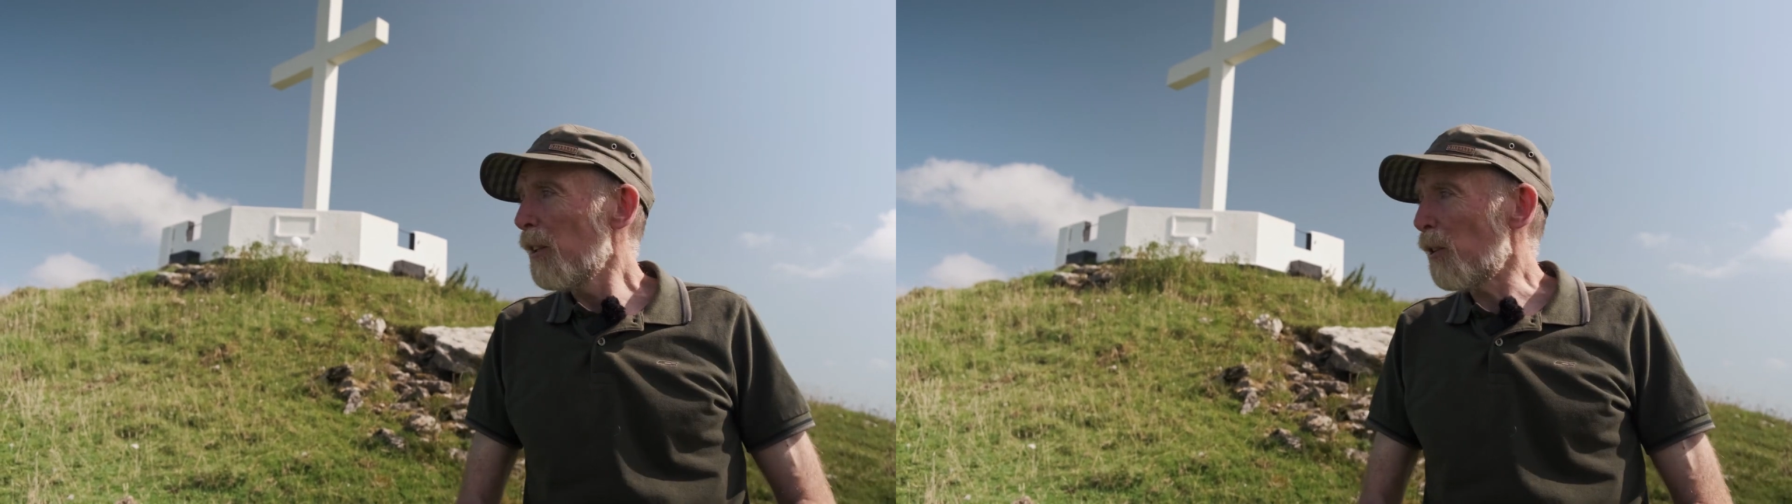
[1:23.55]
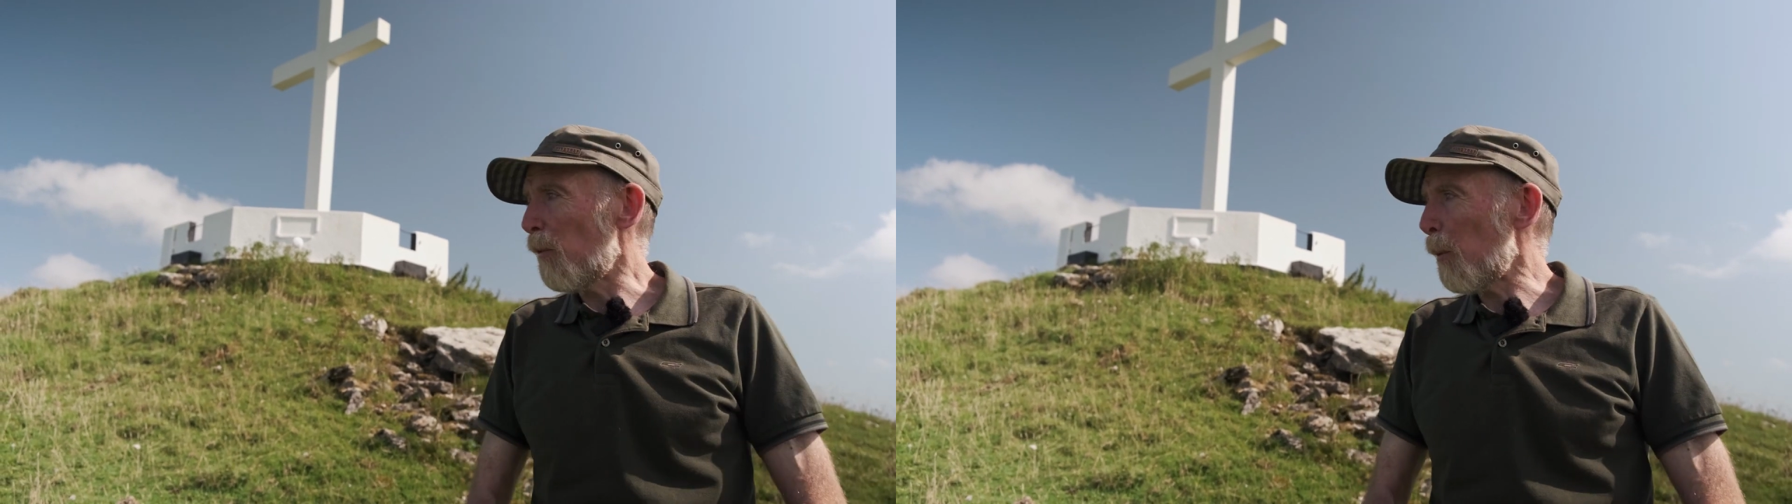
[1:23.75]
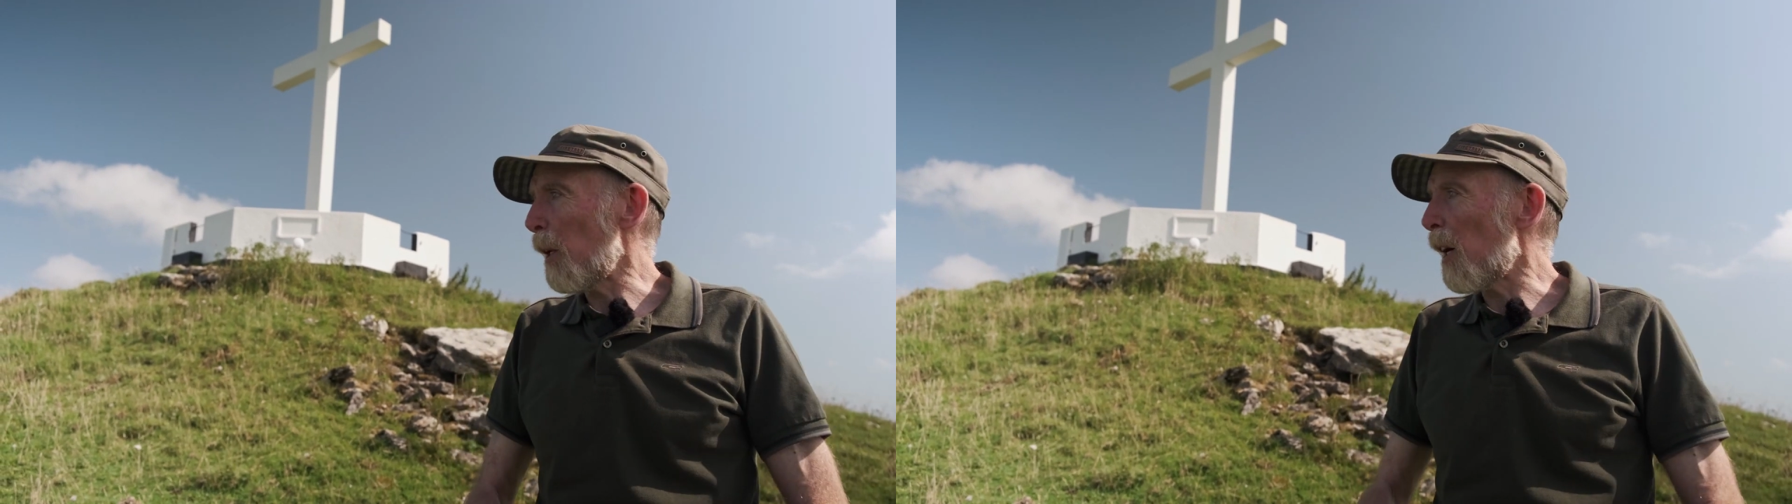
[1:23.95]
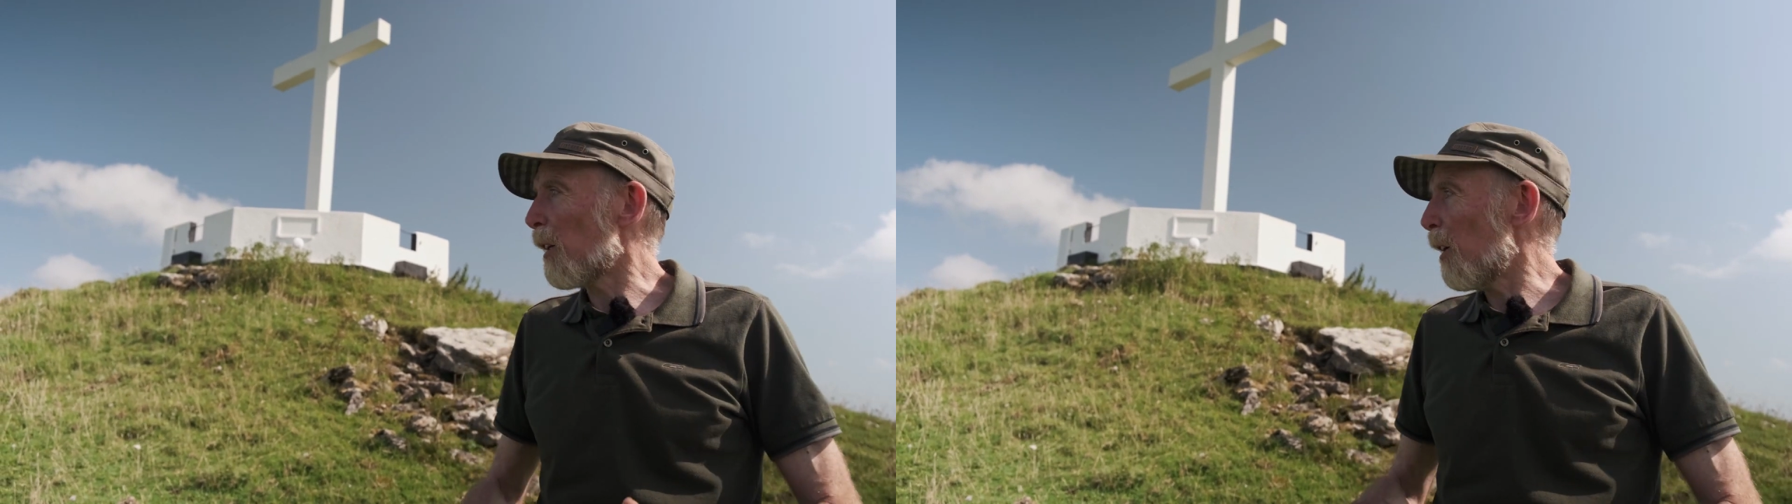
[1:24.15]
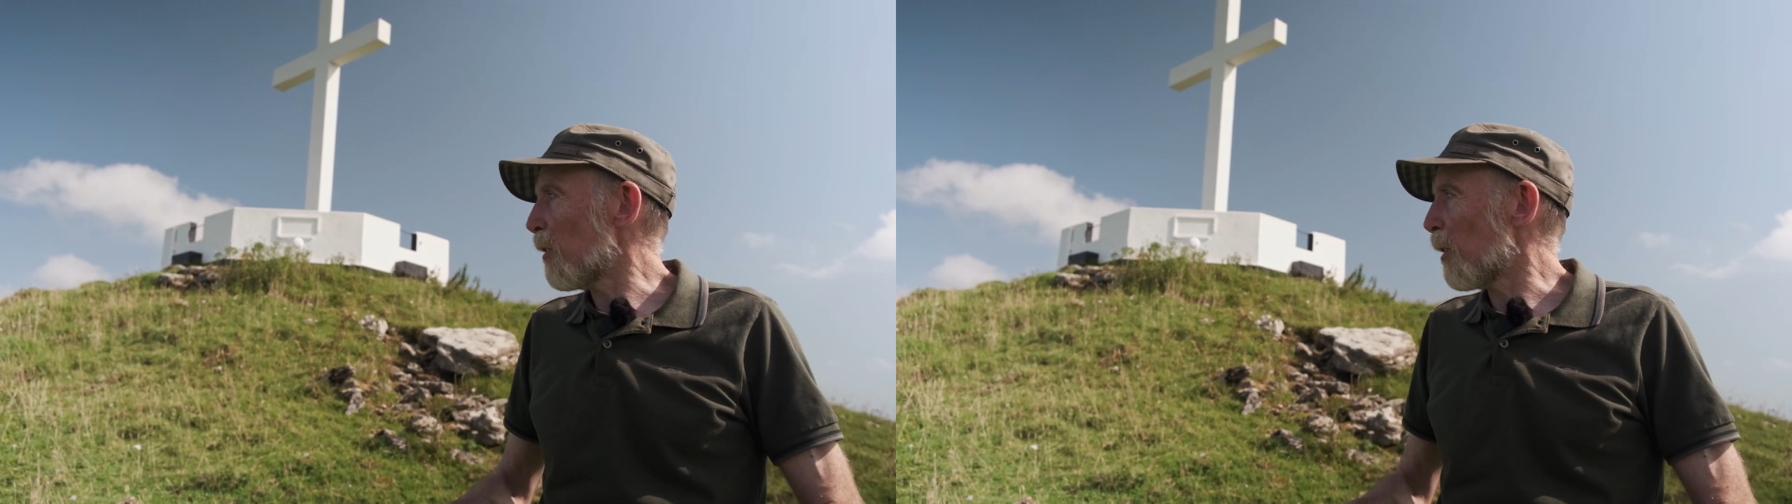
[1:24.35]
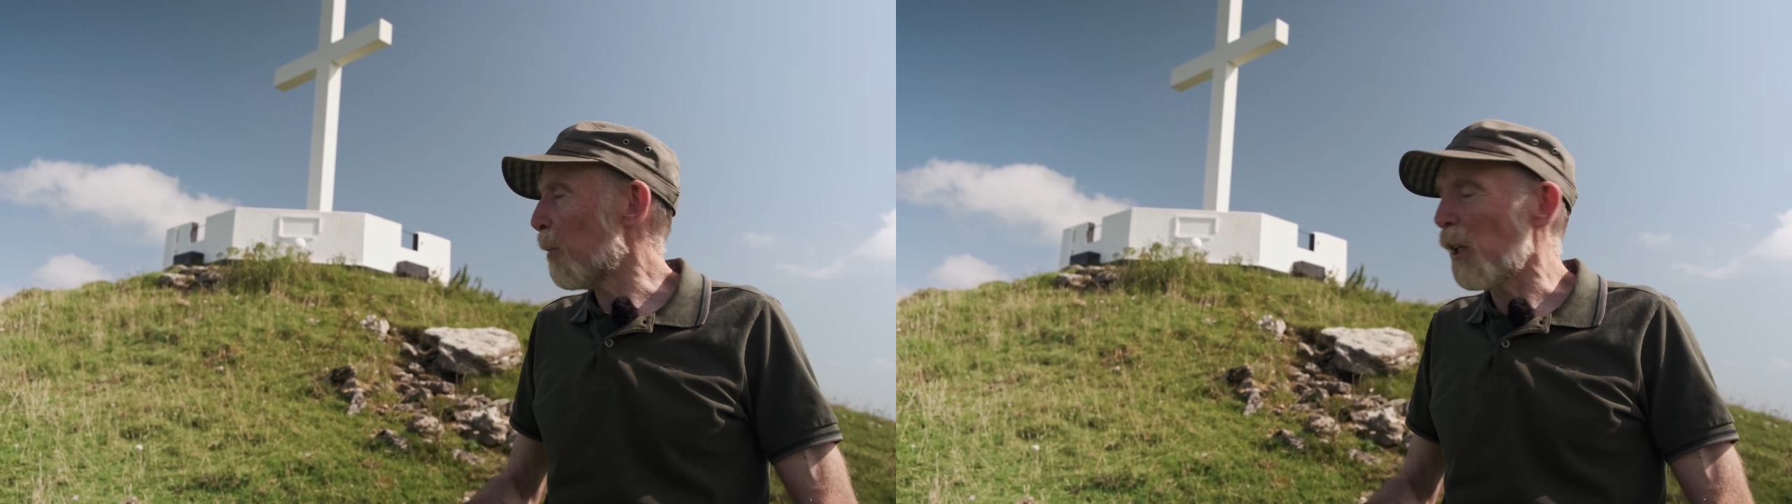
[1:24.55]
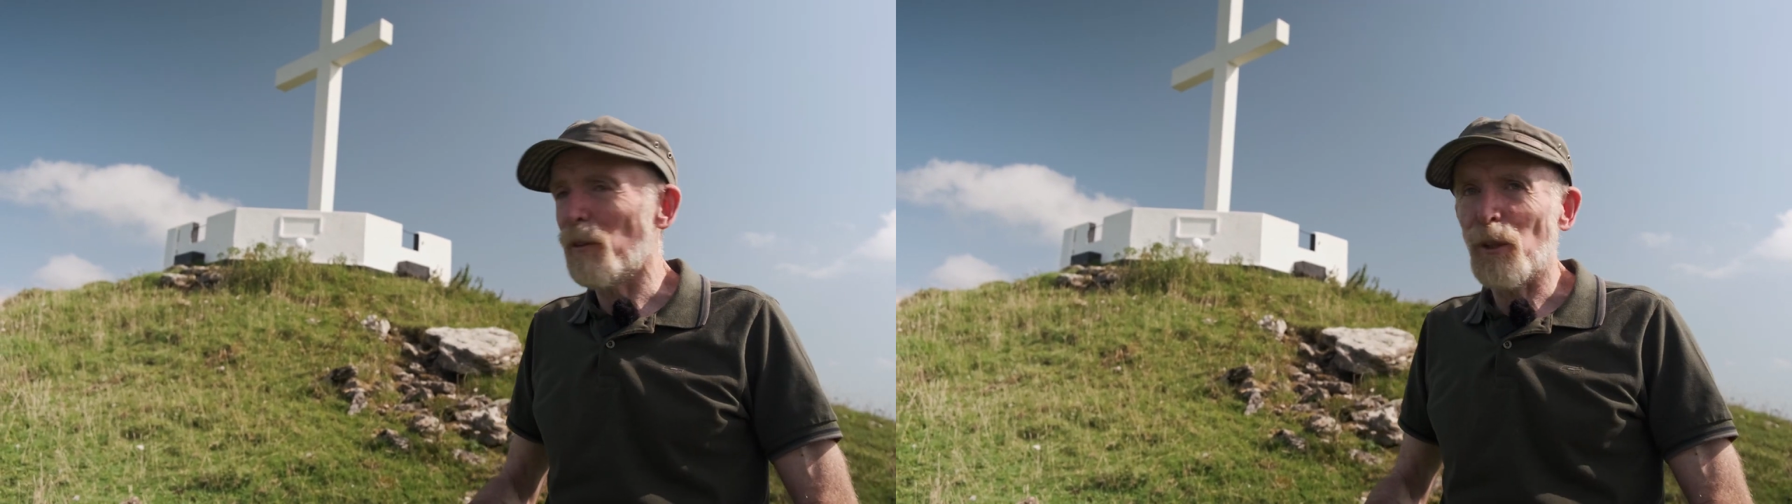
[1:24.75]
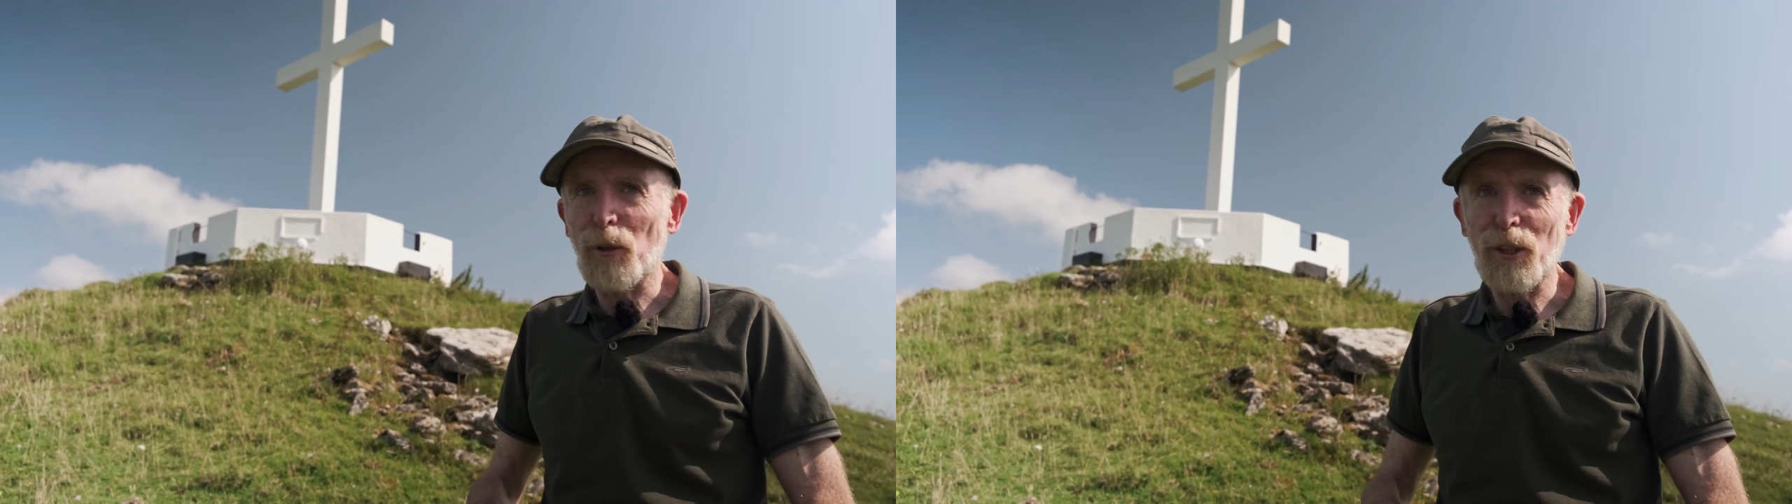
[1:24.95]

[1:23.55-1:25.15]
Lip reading: So from an archaeological point of view,